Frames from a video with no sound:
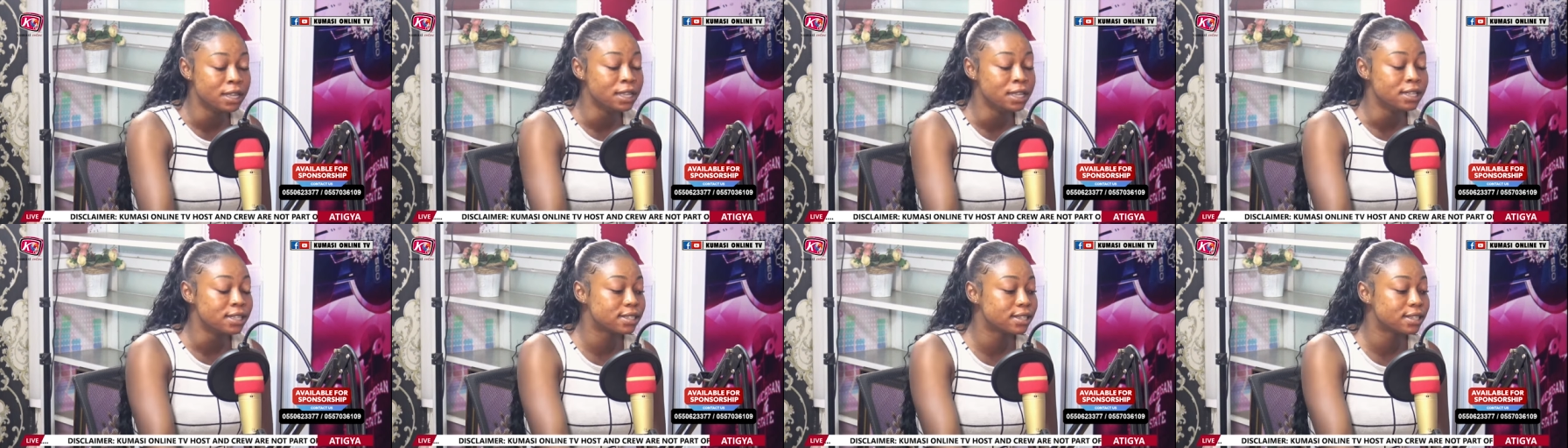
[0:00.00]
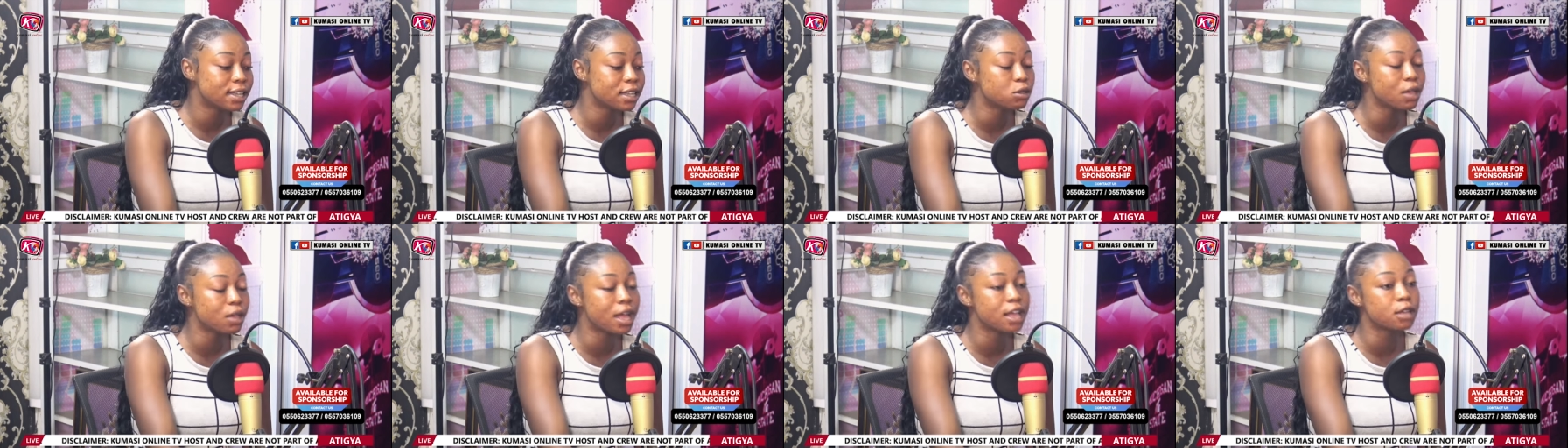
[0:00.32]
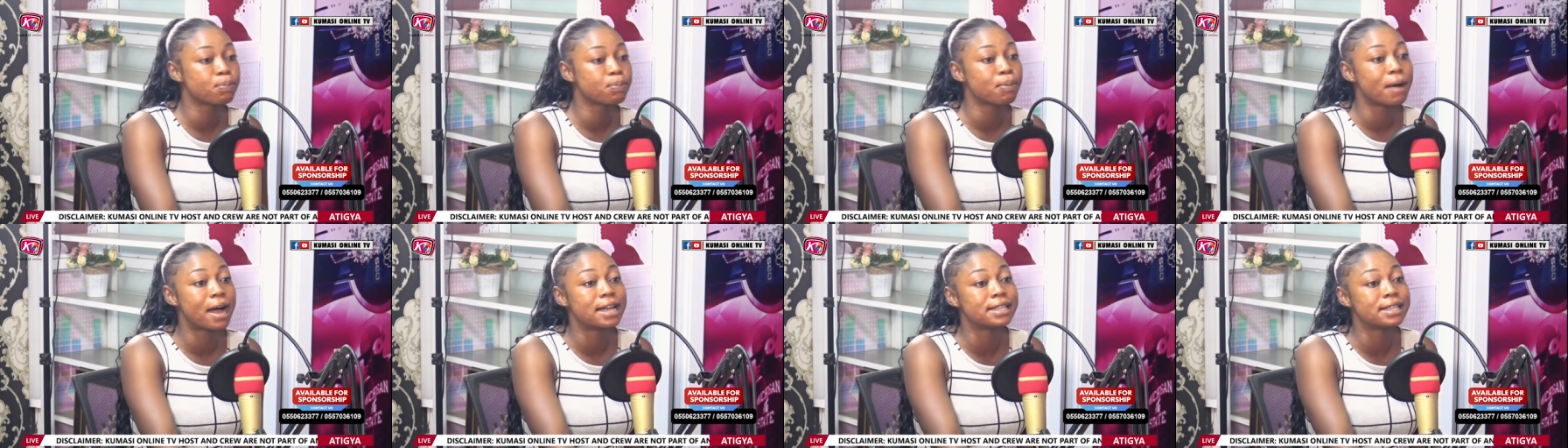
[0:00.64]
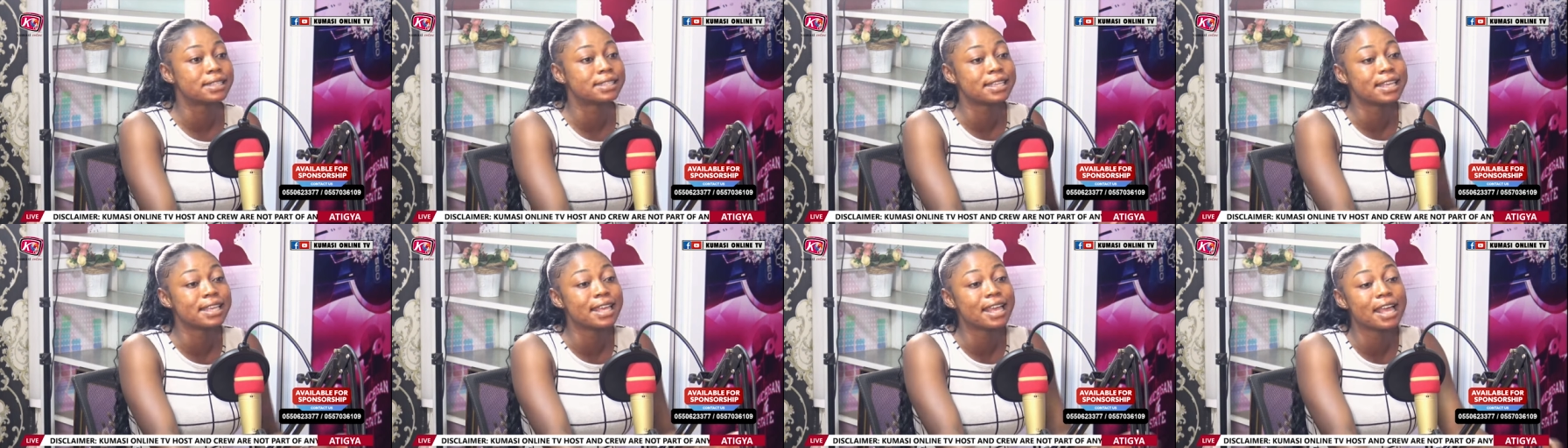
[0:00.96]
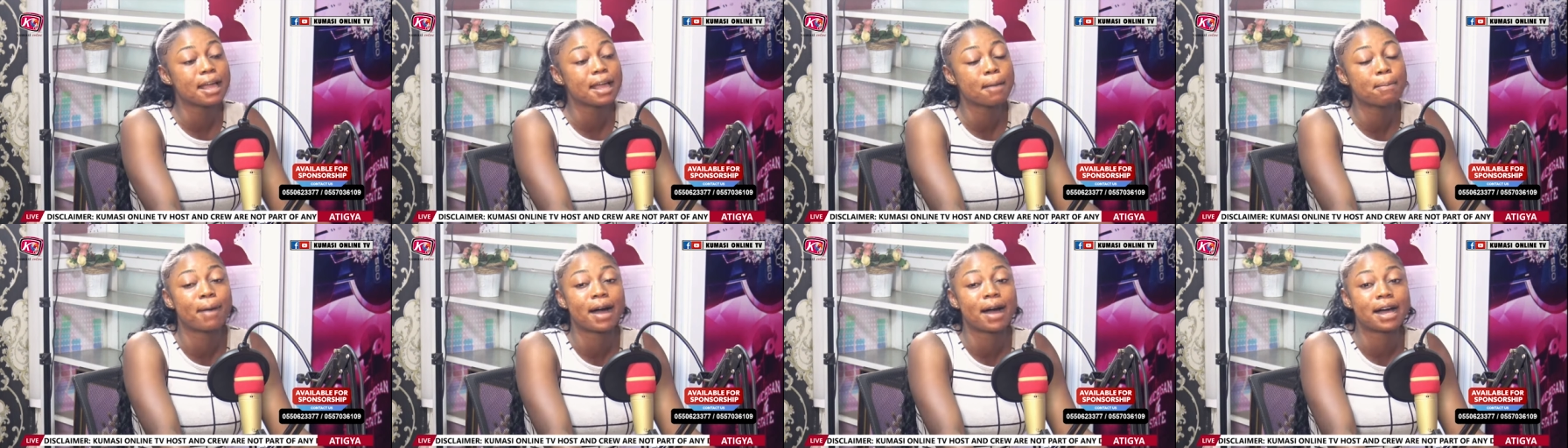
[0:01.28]
says a party
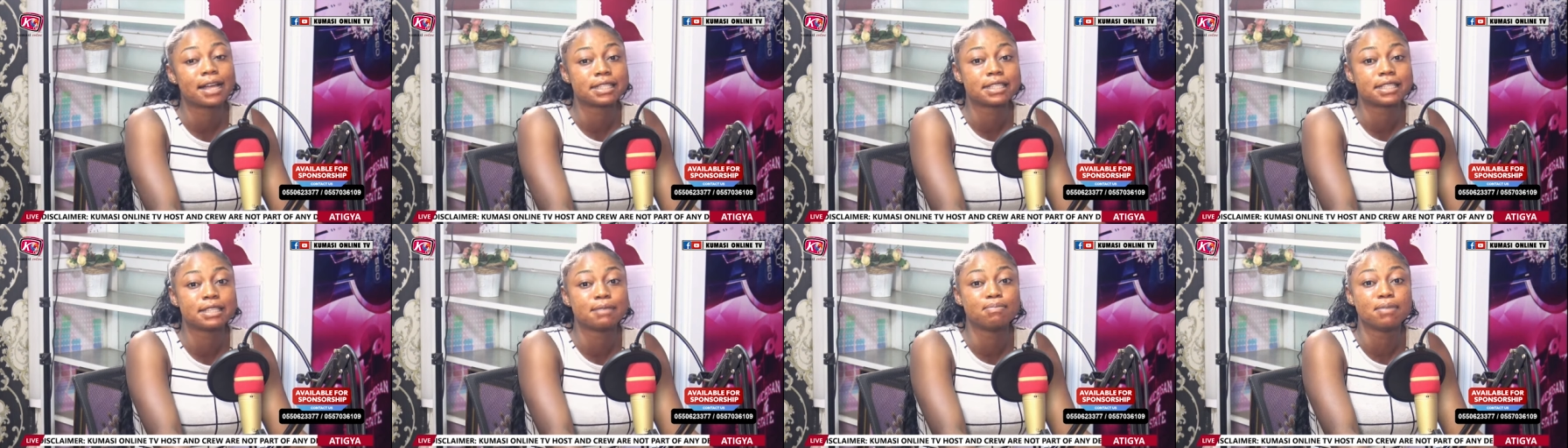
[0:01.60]
a party